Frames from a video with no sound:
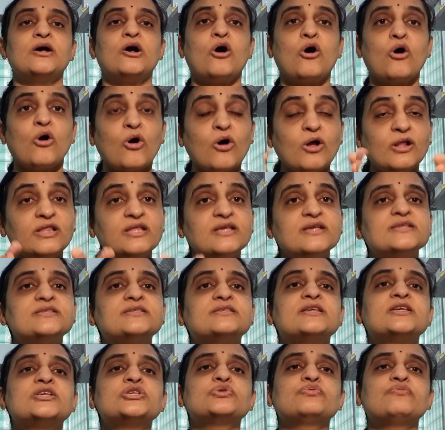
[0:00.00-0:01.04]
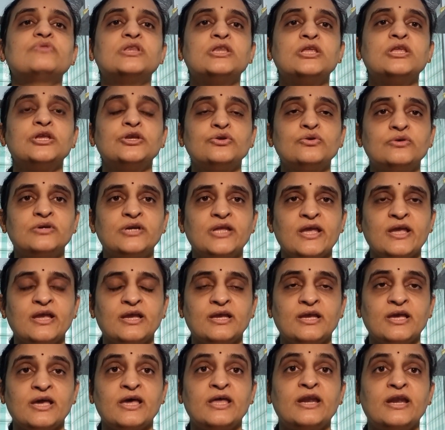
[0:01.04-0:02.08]
All these things we need to take
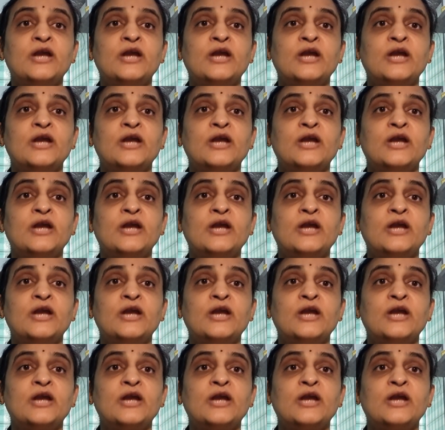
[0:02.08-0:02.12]
care,